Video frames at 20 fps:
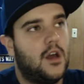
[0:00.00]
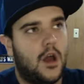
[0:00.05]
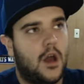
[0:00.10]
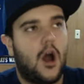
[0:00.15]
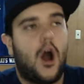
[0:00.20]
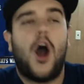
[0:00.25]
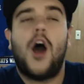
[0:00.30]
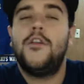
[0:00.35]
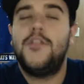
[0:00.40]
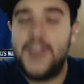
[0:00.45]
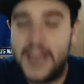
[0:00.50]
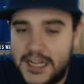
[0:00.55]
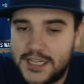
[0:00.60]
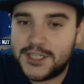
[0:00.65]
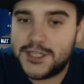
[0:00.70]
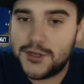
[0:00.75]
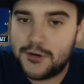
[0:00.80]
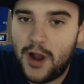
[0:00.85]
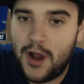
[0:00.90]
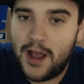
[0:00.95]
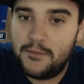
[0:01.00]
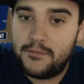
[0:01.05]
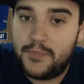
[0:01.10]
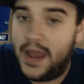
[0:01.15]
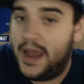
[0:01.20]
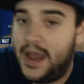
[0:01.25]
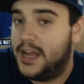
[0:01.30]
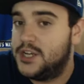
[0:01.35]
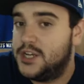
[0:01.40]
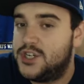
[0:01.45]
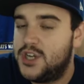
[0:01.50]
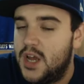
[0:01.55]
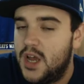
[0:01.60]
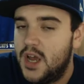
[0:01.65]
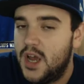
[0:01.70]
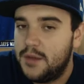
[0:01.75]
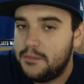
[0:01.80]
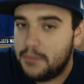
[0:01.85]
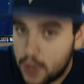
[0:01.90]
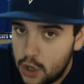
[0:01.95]
on the Instagram page.
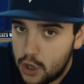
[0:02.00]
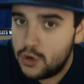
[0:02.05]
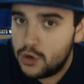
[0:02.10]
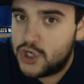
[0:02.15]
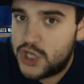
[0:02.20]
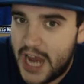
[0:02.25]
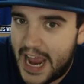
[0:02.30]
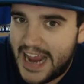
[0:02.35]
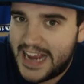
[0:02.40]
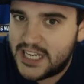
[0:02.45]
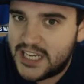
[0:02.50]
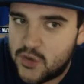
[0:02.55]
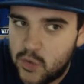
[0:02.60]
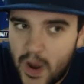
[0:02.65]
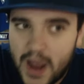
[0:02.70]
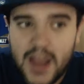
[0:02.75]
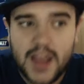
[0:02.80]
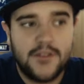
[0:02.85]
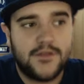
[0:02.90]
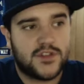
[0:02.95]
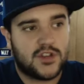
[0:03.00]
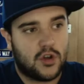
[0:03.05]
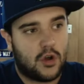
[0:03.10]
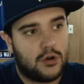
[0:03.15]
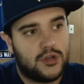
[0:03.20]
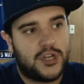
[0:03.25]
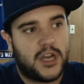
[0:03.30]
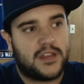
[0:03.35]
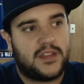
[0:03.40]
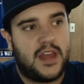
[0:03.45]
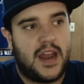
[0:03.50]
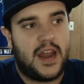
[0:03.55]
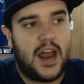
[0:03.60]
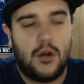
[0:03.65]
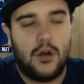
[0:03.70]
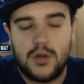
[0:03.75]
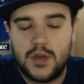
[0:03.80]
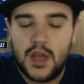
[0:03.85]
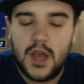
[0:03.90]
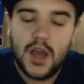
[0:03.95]
Blue Jays Wave, so go check that
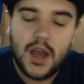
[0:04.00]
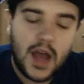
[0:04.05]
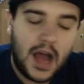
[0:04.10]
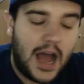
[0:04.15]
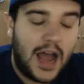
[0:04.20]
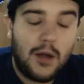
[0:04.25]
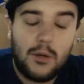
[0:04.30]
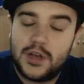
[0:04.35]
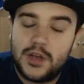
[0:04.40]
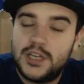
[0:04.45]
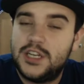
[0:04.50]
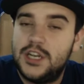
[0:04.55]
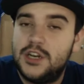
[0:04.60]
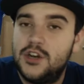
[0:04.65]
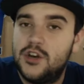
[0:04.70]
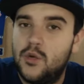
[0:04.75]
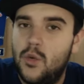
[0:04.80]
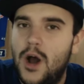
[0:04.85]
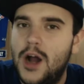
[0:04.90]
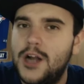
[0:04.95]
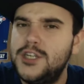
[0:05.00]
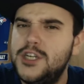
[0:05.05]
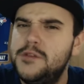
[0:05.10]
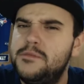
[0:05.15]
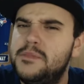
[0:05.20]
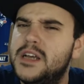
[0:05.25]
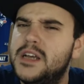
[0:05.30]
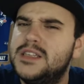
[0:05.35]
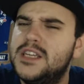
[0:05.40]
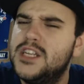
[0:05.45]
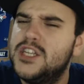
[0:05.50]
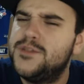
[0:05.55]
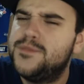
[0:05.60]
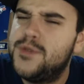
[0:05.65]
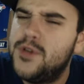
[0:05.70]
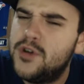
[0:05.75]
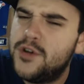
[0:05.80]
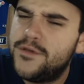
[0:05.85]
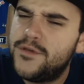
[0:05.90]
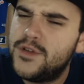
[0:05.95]
out. I will continue to watch it because it is
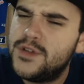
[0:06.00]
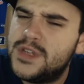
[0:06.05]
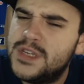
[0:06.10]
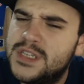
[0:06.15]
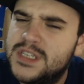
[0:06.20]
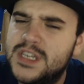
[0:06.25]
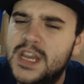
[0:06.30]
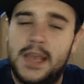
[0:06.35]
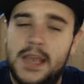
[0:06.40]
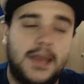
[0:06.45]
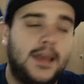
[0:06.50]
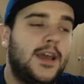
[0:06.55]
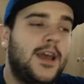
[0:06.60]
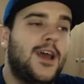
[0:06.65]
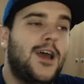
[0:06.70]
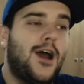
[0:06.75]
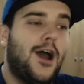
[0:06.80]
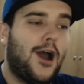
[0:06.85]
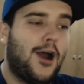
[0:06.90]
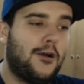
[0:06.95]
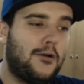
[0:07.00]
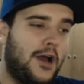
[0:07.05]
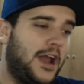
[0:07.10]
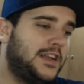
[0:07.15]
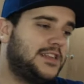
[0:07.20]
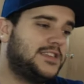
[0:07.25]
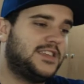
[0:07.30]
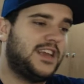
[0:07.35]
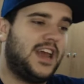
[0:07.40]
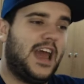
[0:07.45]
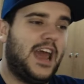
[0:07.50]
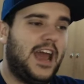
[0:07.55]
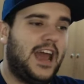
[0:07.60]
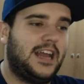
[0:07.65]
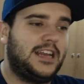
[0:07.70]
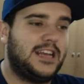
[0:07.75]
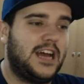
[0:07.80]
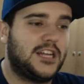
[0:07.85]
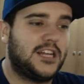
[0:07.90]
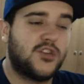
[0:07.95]
beautiful to see. All right,
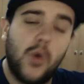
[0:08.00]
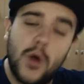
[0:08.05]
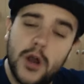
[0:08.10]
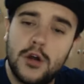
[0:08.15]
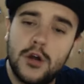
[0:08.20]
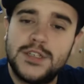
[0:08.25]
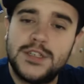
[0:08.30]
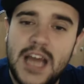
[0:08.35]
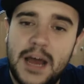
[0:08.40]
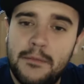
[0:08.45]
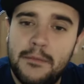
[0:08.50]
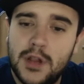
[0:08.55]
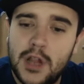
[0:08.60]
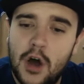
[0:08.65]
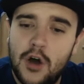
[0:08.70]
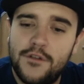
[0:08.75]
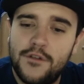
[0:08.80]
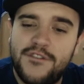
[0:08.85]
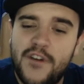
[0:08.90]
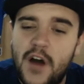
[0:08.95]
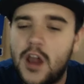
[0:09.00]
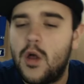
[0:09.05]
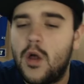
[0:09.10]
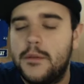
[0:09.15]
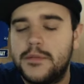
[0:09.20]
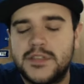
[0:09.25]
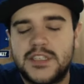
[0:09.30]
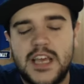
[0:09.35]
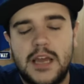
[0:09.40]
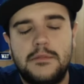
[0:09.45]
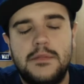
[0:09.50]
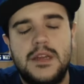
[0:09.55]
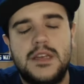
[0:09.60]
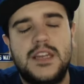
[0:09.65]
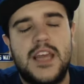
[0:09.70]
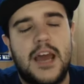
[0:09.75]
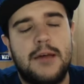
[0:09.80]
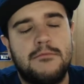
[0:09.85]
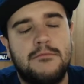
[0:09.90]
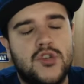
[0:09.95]
and Twitter is down below. Follow up, send me a
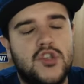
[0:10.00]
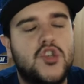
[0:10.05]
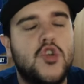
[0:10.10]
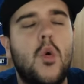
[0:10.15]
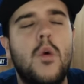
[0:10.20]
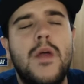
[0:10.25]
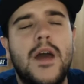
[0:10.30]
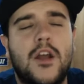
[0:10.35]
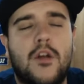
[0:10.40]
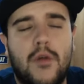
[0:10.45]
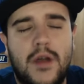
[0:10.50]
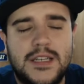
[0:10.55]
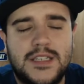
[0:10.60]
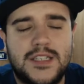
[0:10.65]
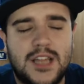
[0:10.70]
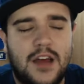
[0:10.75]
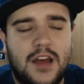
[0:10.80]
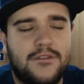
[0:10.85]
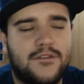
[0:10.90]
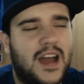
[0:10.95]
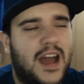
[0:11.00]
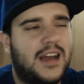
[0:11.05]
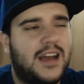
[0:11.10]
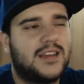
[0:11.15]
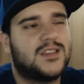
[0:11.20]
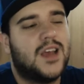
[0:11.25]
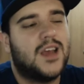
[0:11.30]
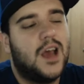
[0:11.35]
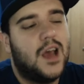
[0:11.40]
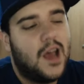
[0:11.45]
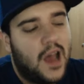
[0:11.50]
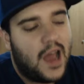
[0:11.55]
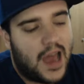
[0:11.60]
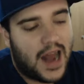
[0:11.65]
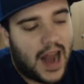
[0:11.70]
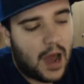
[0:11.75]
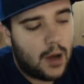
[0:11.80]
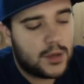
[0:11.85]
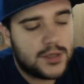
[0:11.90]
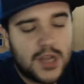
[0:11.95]
DM, do all that great stuff, guys.
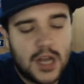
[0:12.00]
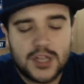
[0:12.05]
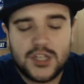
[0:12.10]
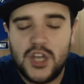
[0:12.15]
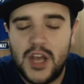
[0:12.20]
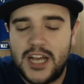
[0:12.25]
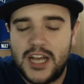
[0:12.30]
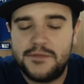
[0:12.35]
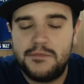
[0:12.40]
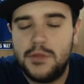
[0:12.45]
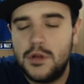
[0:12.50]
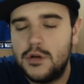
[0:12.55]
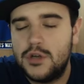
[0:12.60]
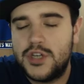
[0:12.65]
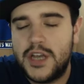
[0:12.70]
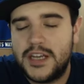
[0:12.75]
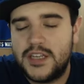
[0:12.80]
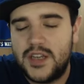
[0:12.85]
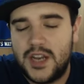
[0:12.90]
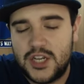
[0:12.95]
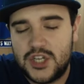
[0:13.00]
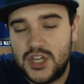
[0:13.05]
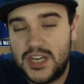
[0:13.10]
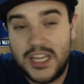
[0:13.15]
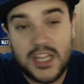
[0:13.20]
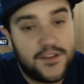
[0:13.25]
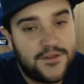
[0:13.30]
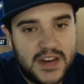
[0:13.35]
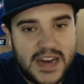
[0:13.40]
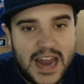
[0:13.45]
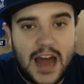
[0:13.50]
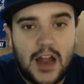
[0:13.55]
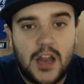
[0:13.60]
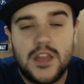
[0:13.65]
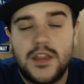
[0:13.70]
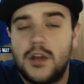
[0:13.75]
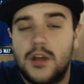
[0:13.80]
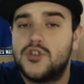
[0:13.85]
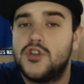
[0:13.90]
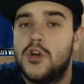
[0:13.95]
And I will talk to you guys Blue Jays Edition in the
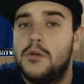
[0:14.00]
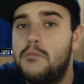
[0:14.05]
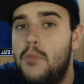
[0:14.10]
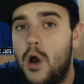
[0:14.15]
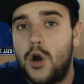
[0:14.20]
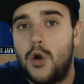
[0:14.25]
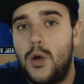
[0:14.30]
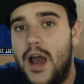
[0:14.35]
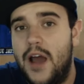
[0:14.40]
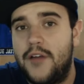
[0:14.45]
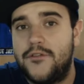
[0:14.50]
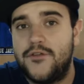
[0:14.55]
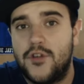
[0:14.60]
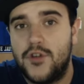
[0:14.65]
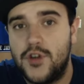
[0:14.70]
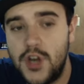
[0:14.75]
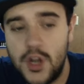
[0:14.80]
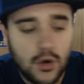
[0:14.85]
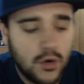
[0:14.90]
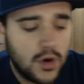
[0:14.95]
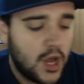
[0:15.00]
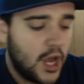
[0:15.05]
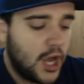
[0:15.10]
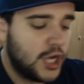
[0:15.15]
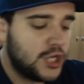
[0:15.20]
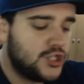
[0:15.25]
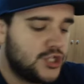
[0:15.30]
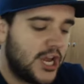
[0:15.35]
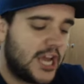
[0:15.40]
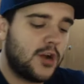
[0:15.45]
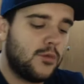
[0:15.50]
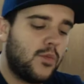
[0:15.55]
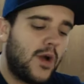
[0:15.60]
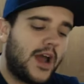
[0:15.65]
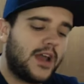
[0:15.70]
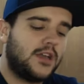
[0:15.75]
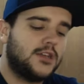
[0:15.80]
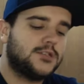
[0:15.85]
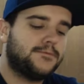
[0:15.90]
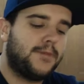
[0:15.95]
finale there tomorrow afternoon. Jacob
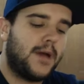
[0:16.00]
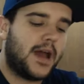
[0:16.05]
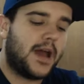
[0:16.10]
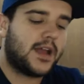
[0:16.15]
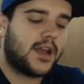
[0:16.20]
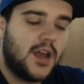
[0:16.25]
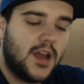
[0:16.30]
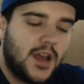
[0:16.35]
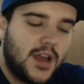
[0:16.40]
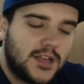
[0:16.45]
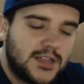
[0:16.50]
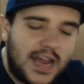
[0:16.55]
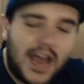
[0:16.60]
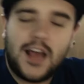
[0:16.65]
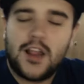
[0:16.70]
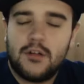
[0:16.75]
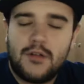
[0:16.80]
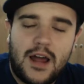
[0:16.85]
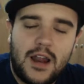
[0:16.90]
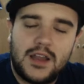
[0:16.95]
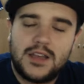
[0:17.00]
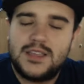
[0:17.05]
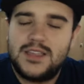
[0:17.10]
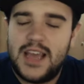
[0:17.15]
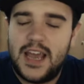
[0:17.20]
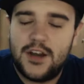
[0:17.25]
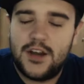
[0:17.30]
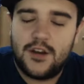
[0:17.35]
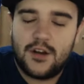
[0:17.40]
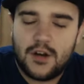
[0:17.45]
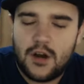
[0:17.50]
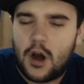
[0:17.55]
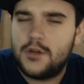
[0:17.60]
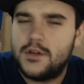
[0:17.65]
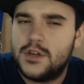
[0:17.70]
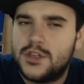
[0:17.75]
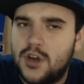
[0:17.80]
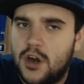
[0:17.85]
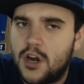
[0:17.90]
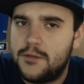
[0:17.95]
Waguespack, Tyler Alexander are
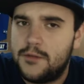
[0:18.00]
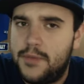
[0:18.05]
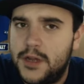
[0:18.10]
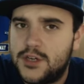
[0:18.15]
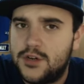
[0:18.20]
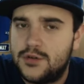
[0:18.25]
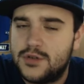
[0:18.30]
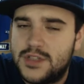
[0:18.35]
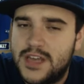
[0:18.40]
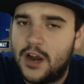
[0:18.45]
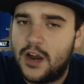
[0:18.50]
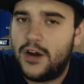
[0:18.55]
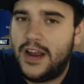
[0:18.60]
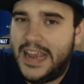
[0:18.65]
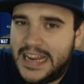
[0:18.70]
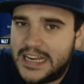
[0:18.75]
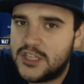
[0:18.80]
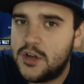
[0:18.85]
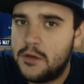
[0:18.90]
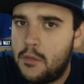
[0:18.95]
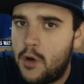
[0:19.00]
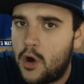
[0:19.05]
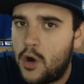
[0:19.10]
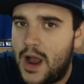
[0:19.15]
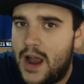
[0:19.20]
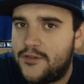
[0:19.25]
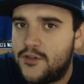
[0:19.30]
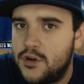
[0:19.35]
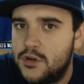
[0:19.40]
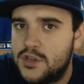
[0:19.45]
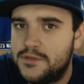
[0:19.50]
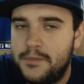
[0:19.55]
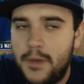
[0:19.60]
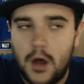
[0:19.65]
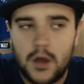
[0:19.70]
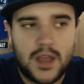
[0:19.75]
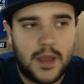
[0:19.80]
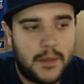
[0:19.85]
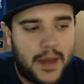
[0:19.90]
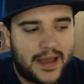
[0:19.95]
the starting pitchers there in tomorrow afternoon's
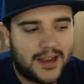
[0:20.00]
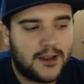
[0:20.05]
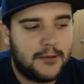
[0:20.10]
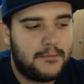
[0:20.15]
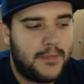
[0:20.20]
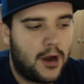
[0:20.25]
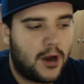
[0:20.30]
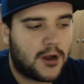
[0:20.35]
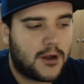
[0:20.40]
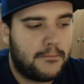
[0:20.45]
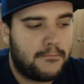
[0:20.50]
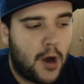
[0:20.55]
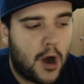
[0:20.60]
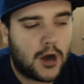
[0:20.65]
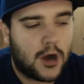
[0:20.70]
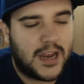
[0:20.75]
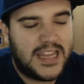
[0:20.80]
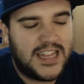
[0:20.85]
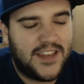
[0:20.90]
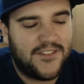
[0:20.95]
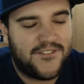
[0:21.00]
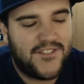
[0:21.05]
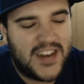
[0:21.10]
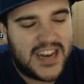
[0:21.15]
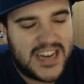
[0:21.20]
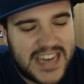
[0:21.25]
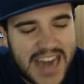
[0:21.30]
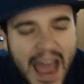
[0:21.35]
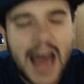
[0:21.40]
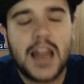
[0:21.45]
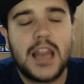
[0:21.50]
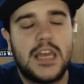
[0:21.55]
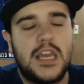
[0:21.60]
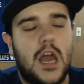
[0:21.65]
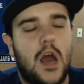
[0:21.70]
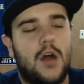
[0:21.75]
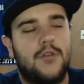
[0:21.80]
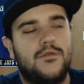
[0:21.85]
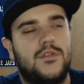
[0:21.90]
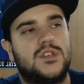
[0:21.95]
ballgame at Comerica Park in the finale
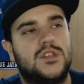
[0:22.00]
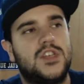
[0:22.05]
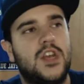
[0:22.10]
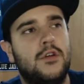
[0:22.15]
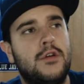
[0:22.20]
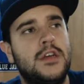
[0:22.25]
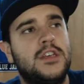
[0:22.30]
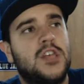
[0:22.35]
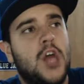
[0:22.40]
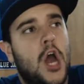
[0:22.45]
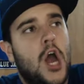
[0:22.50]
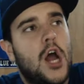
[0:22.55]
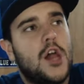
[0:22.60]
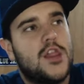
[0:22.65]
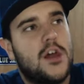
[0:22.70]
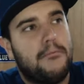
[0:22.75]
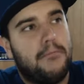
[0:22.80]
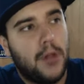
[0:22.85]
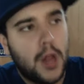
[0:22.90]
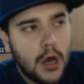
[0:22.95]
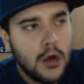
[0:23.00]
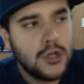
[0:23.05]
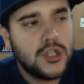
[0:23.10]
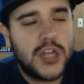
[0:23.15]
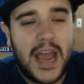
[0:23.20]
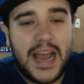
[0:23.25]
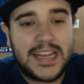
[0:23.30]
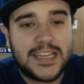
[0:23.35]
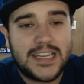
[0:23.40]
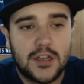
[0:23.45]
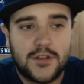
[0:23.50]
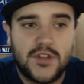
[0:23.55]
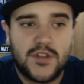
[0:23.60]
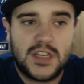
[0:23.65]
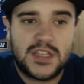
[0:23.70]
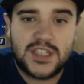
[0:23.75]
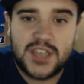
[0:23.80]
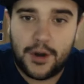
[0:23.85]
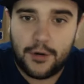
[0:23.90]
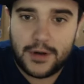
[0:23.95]
of the series. The Blue Jays look for
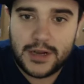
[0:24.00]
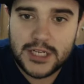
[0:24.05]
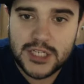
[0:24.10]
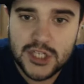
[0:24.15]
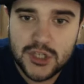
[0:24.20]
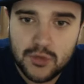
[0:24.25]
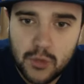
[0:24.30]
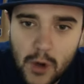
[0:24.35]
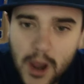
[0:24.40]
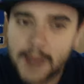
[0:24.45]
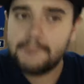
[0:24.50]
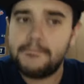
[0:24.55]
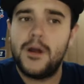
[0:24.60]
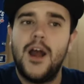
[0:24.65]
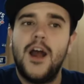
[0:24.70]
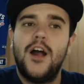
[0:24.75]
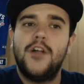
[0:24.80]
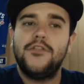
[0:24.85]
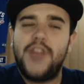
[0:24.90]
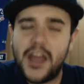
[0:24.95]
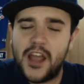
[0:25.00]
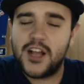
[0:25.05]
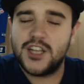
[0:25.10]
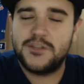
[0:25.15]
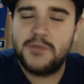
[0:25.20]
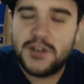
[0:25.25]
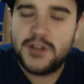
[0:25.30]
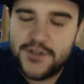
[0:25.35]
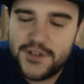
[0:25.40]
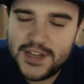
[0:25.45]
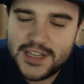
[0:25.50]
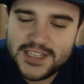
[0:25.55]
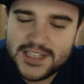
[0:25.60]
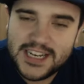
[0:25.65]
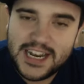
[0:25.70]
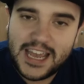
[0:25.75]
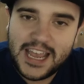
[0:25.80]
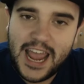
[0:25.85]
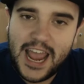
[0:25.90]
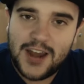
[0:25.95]
the series sweep. Thank you so much for
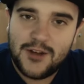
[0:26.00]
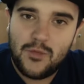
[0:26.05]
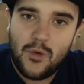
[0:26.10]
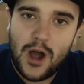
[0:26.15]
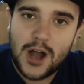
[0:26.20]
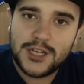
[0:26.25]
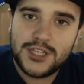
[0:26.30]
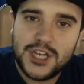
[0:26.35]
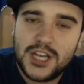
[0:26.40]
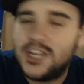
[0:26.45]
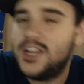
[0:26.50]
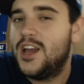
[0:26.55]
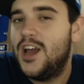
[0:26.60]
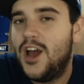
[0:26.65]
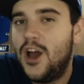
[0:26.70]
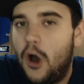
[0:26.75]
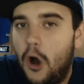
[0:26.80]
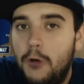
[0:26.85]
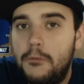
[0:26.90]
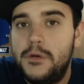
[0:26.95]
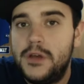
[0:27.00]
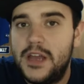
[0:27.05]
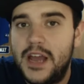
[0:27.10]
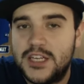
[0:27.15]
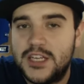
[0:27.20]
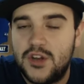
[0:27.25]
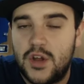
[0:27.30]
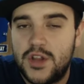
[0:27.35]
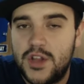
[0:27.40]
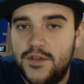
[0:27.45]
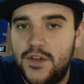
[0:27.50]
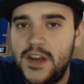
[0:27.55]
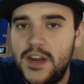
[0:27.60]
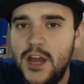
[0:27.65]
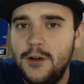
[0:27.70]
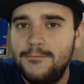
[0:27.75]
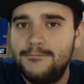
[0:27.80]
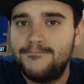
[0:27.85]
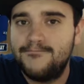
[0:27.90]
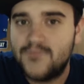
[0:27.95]
listening and watching. Hope you guys enjoyed this
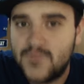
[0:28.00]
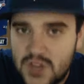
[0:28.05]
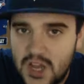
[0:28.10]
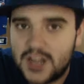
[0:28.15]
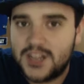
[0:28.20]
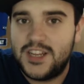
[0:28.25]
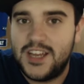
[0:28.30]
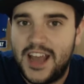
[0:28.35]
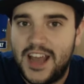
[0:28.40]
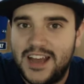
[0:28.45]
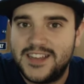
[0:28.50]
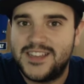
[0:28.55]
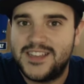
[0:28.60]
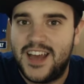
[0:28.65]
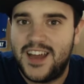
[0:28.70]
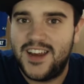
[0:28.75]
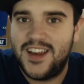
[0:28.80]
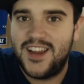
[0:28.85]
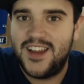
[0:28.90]
video. Talk to you guys then.